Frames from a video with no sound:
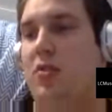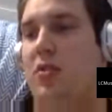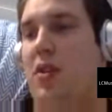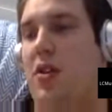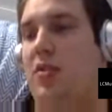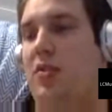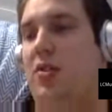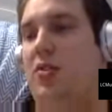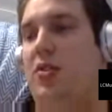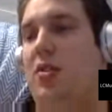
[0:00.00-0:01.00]

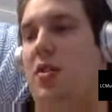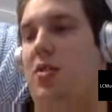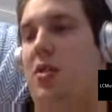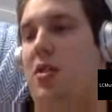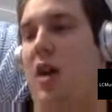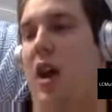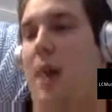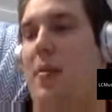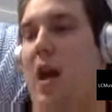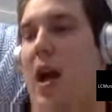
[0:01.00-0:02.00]
Christ. Yeah,
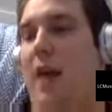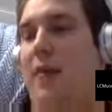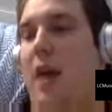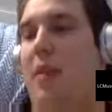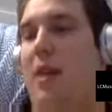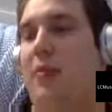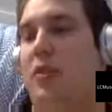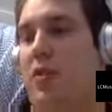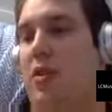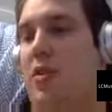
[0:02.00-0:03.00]
I'm gonna have
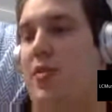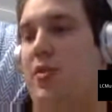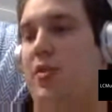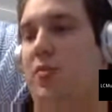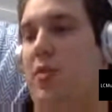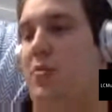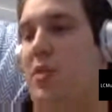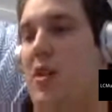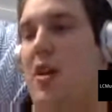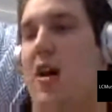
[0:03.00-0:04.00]
to agree with this one,
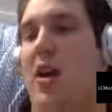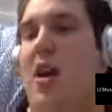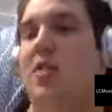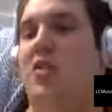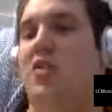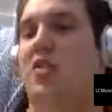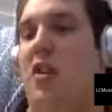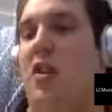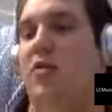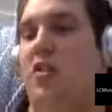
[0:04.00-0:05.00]
man. It just
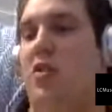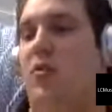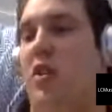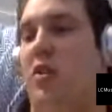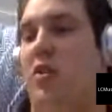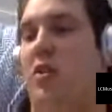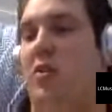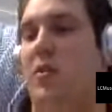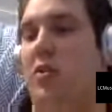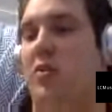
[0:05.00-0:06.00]
sounds too fucking
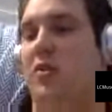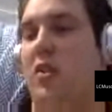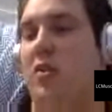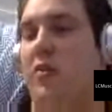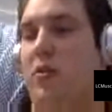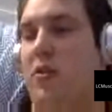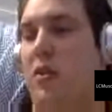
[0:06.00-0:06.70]
unreal to sound like Florida.